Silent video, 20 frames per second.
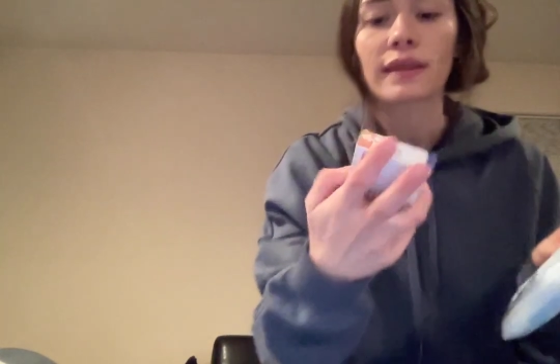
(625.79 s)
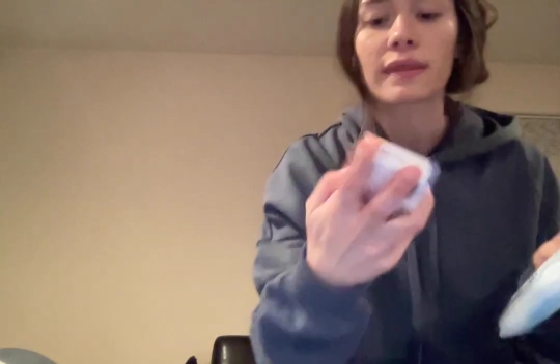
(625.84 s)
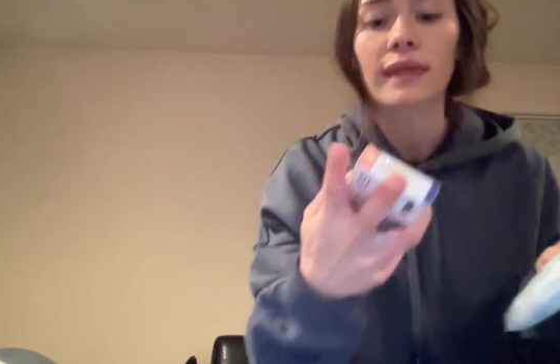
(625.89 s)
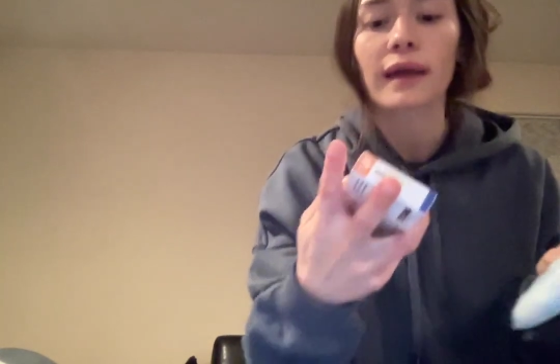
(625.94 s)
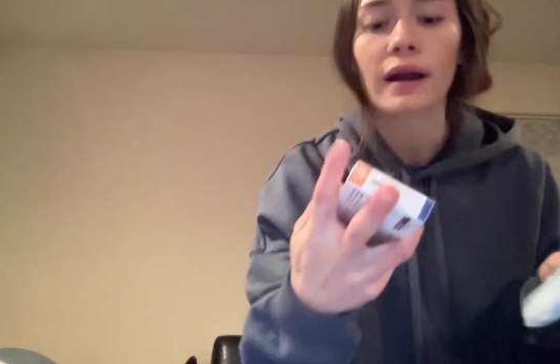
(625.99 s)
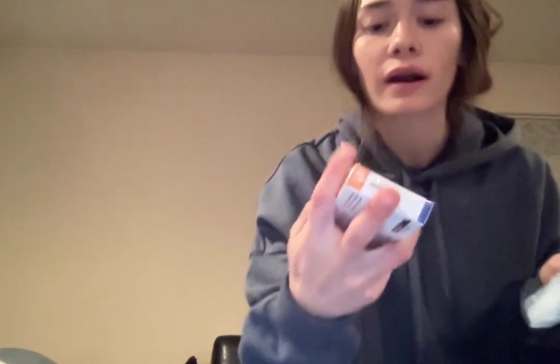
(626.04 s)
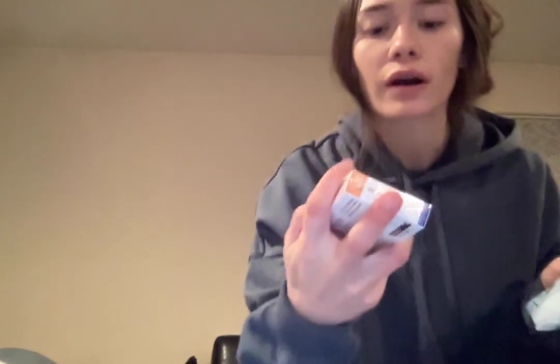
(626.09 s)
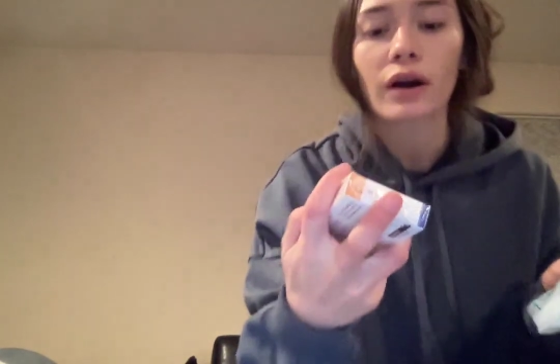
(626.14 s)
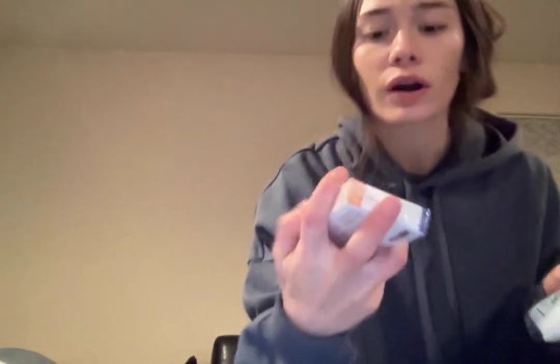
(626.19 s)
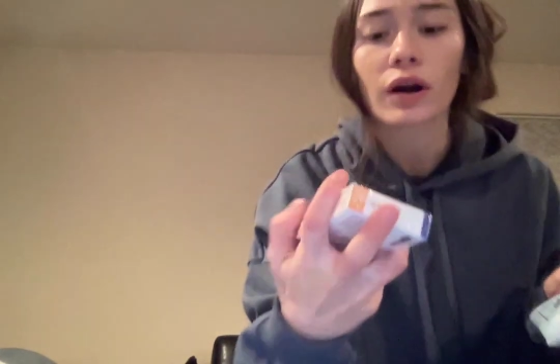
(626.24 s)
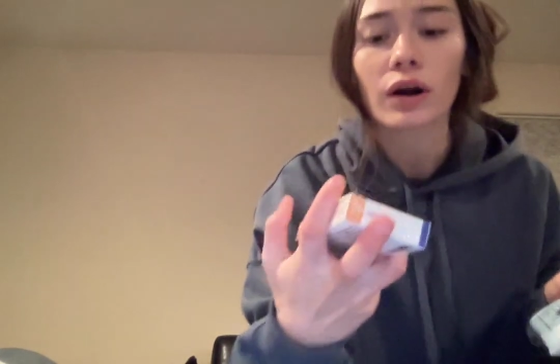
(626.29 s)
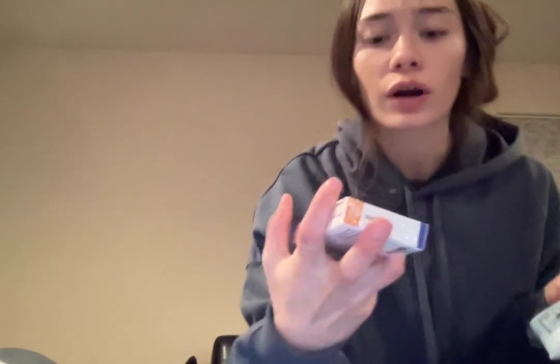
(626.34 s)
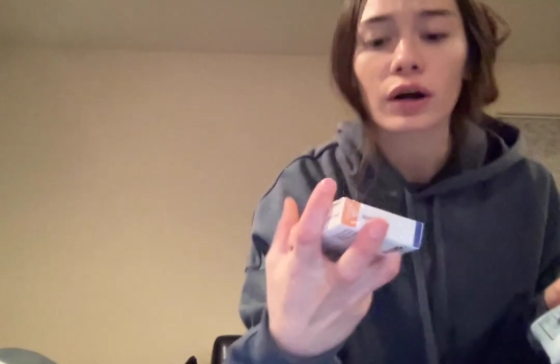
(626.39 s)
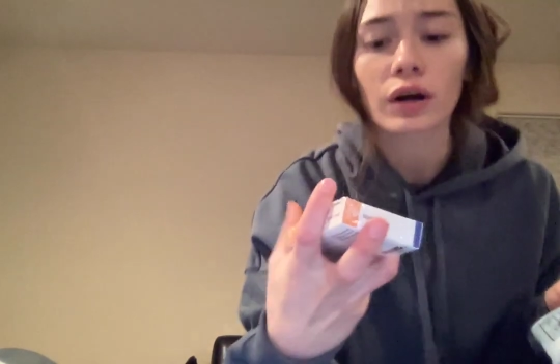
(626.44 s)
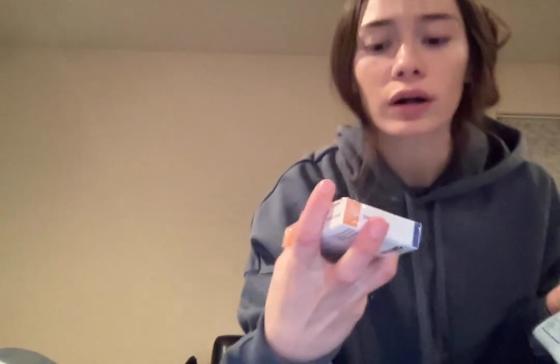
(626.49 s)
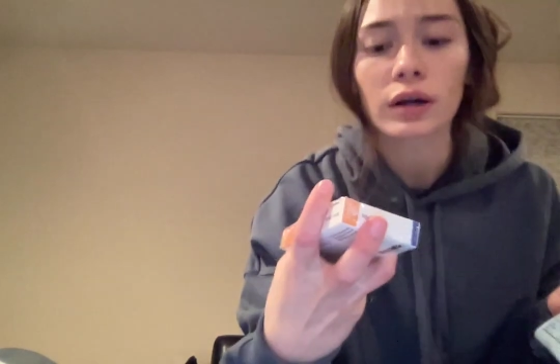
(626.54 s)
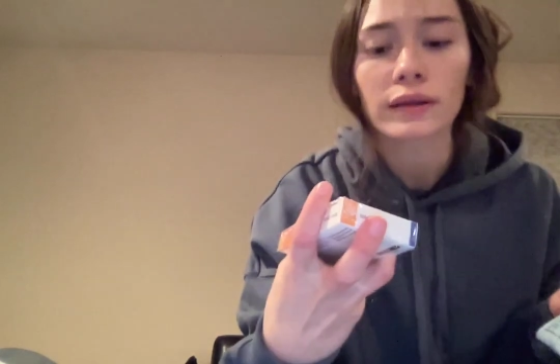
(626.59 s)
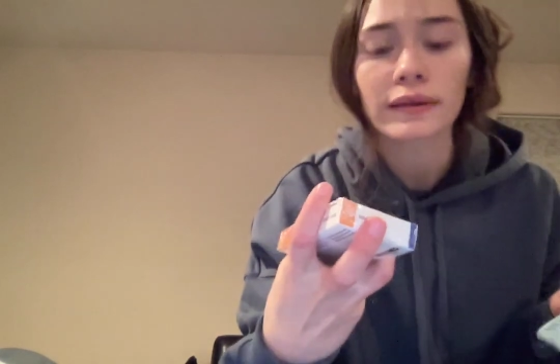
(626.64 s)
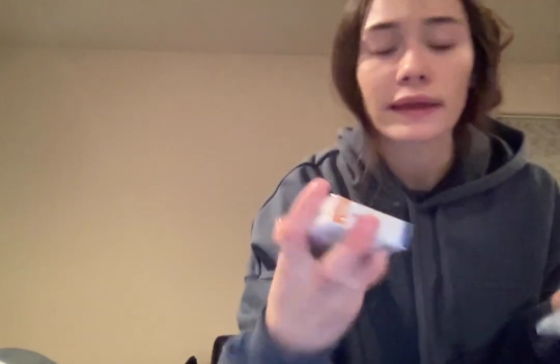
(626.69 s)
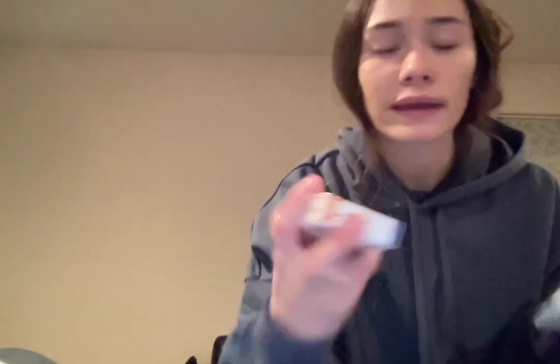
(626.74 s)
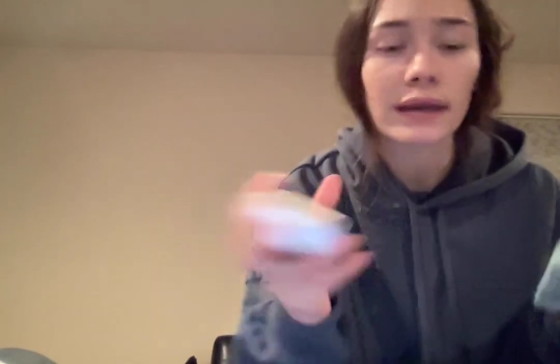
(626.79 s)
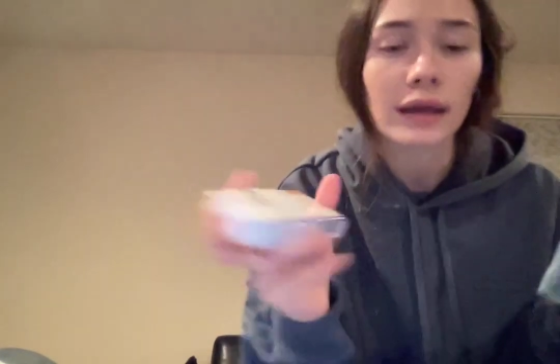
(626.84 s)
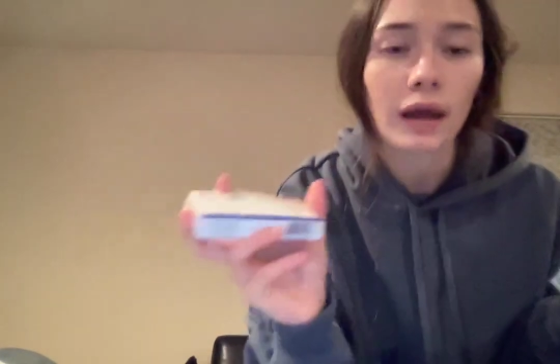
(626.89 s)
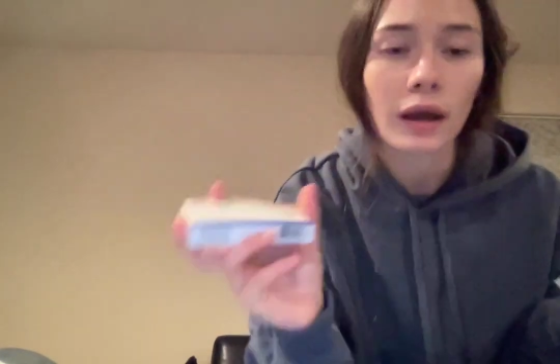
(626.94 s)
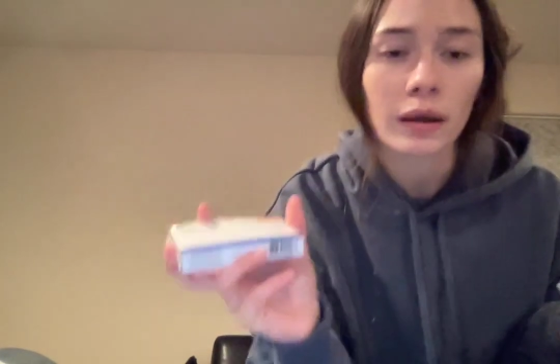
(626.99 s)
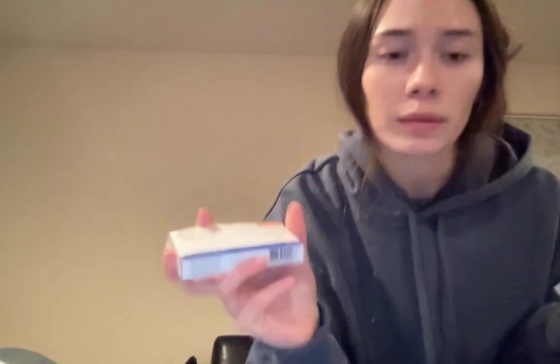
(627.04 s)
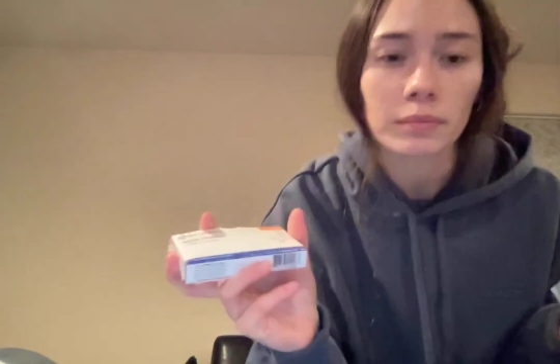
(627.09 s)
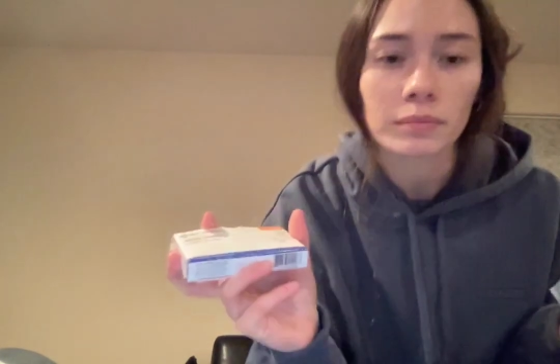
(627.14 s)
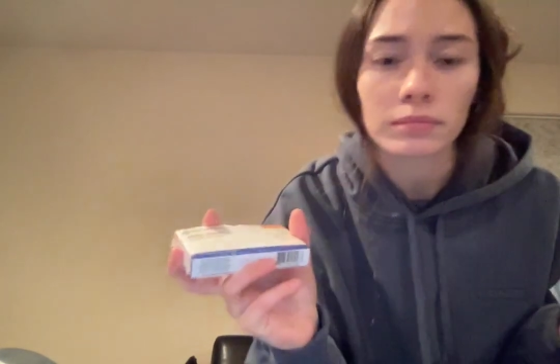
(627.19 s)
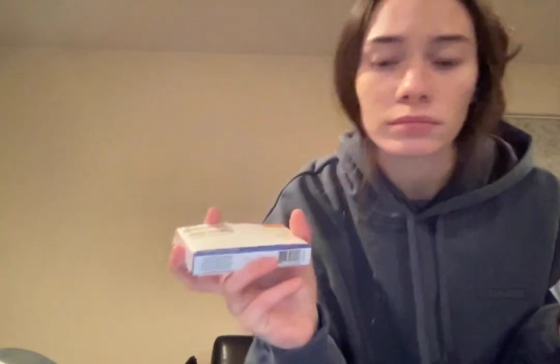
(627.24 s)
They
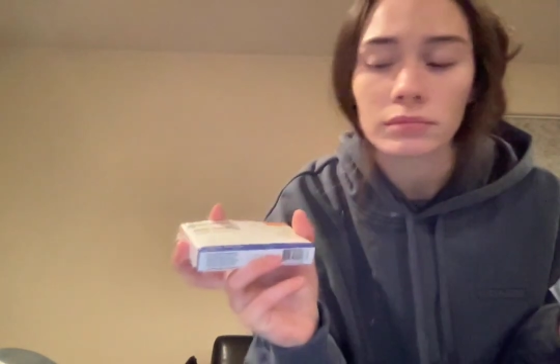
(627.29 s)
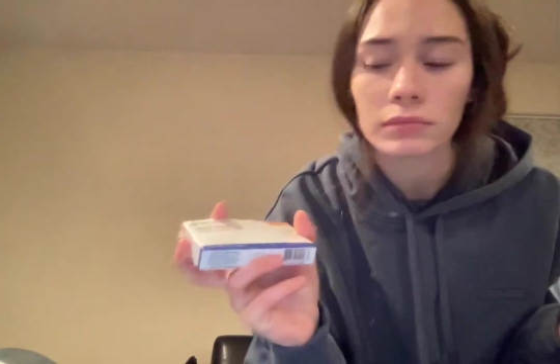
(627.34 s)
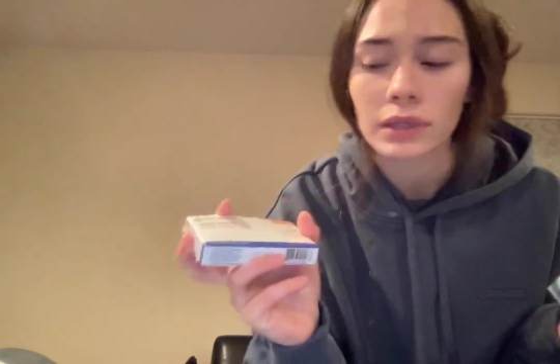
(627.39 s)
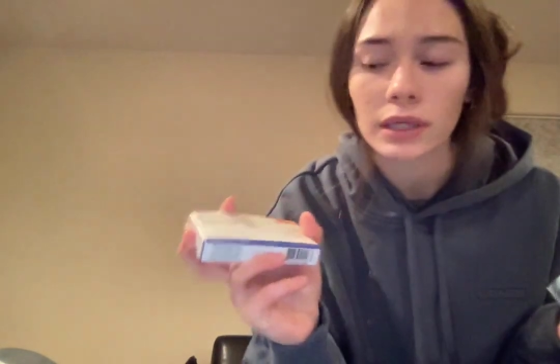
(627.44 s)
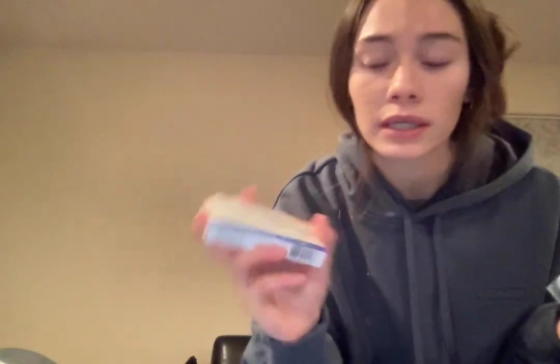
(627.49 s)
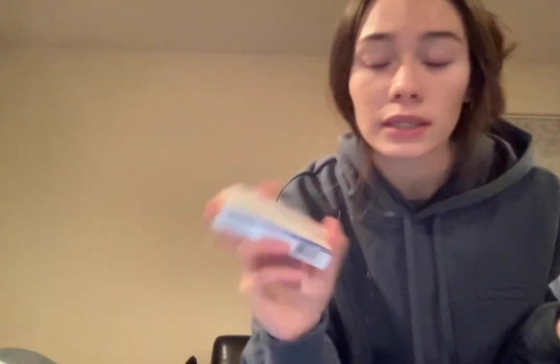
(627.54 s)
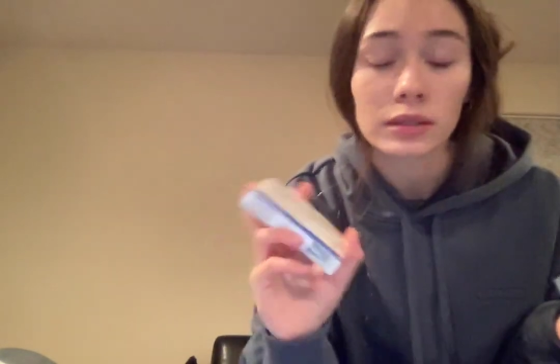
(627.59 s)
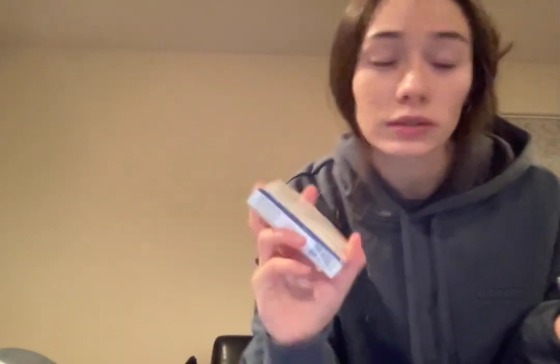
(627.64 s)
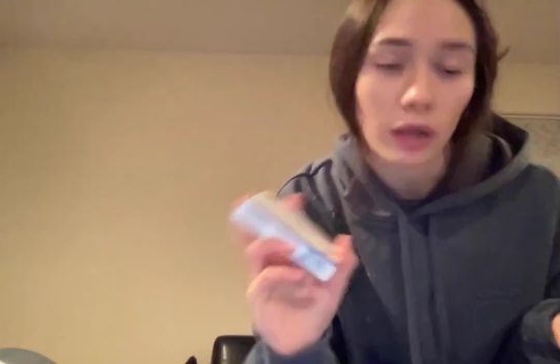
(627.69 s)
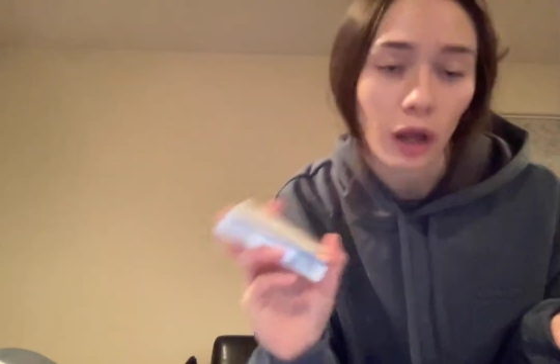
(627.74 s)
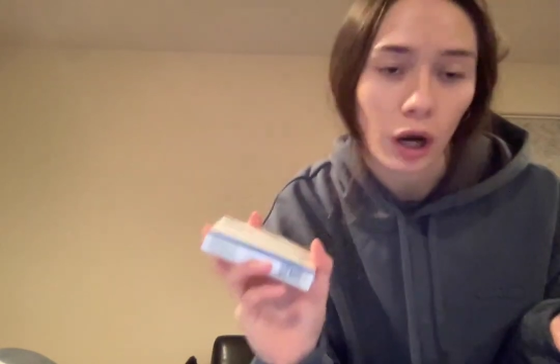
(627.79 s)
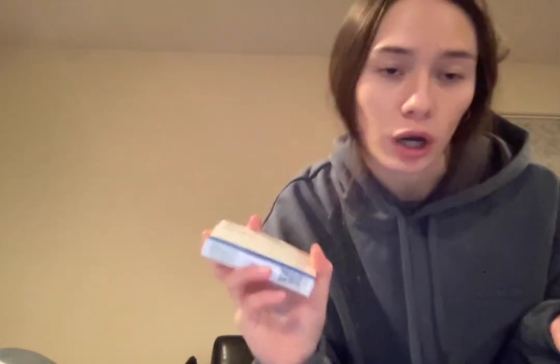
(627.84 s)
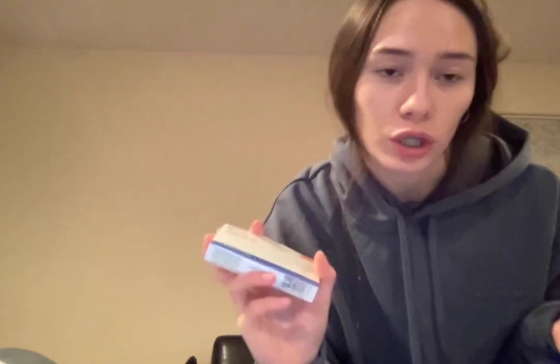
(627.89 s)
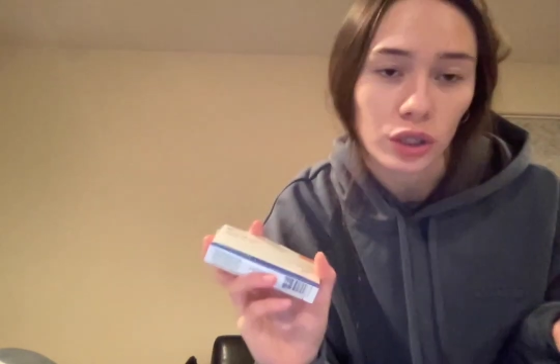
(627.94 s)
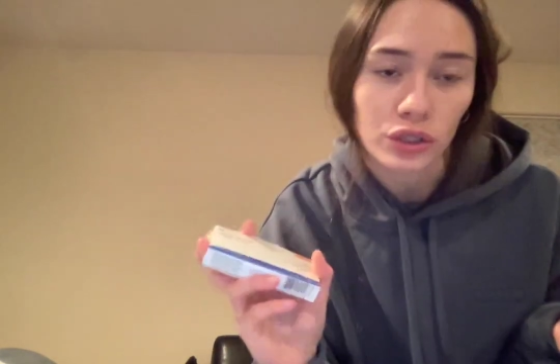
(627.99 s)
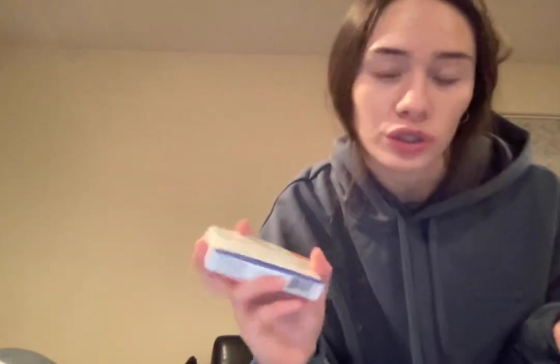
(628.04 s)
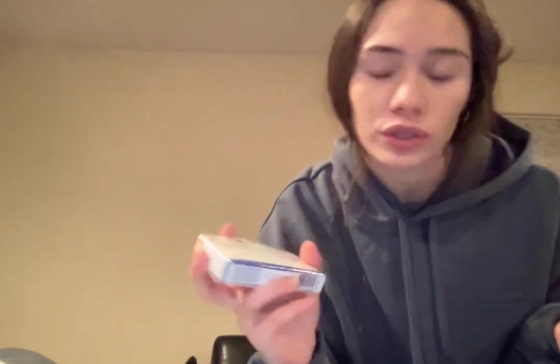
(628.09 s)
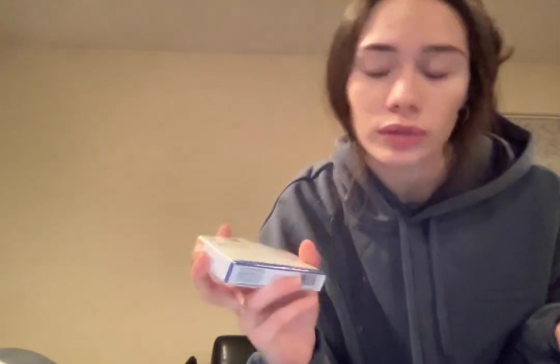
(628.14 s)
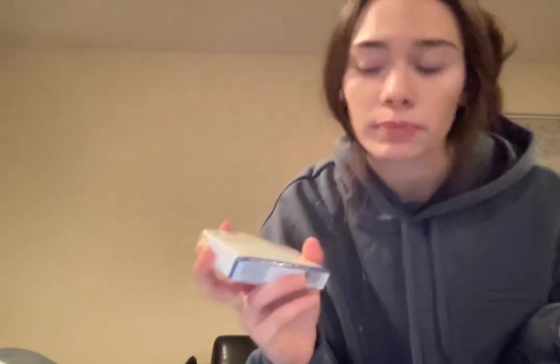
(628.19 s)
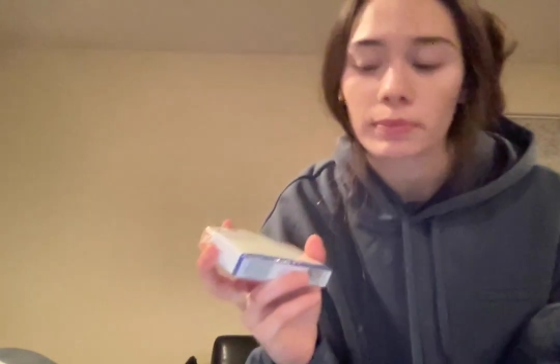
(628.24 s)
come in large,